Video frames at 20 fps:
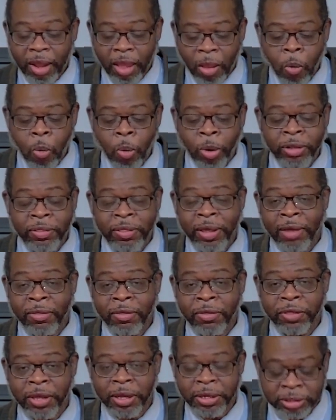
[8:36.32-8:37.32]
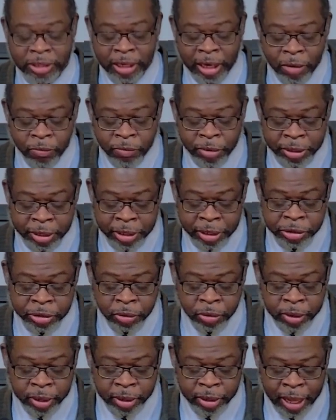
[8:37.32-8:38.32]
one of the other things that I really
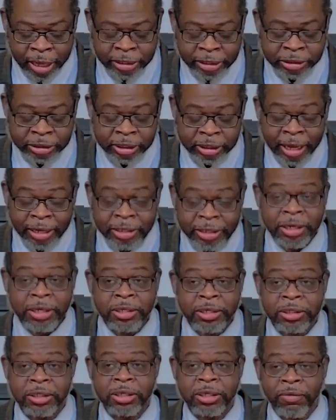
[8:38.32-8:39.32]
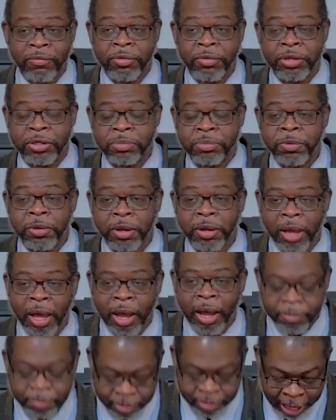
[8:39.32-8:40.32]
enjoyed, I did discover this book
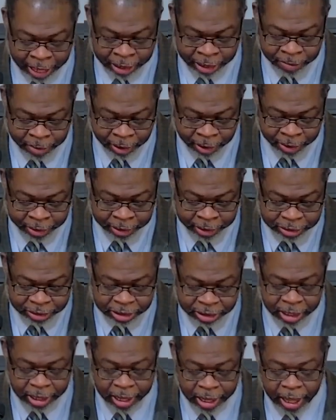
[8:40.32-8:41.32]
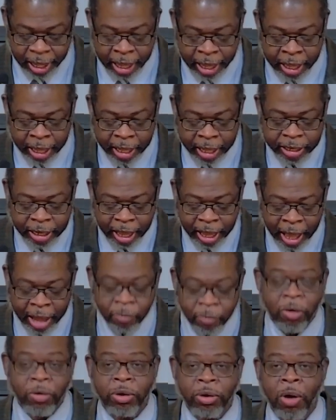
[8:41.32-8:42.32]
on Black Americans, and I
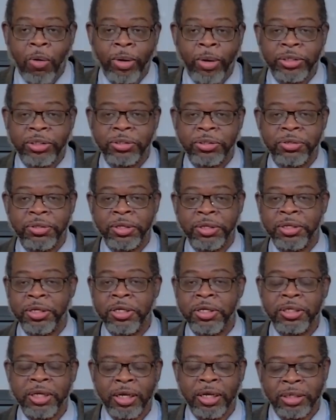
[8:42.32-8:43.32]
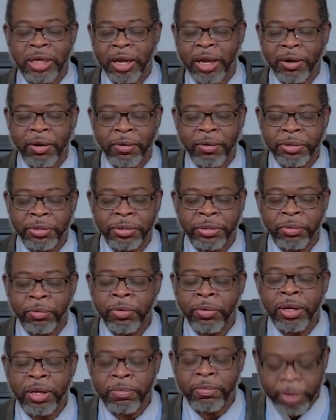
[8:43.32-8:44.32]
won't go into the details. I encourage you to
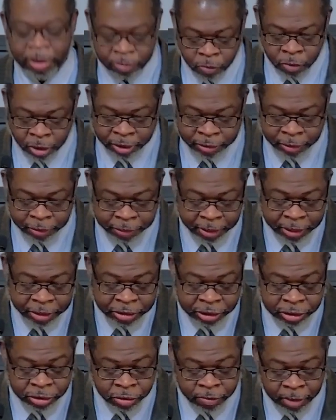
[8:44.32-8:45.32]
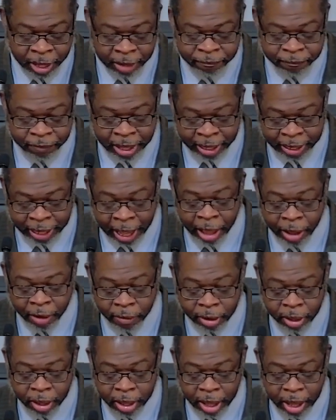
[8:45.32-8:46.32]
read. But one of the things that you may find
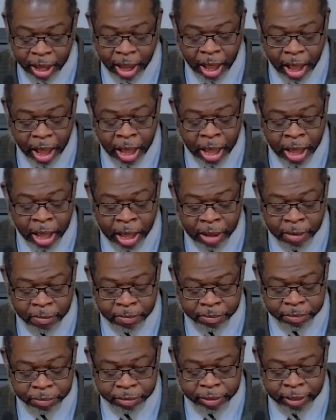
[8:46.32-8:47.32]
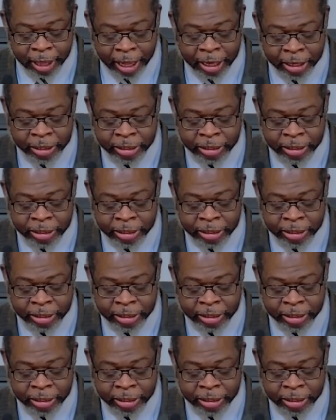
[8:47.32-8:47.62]
out that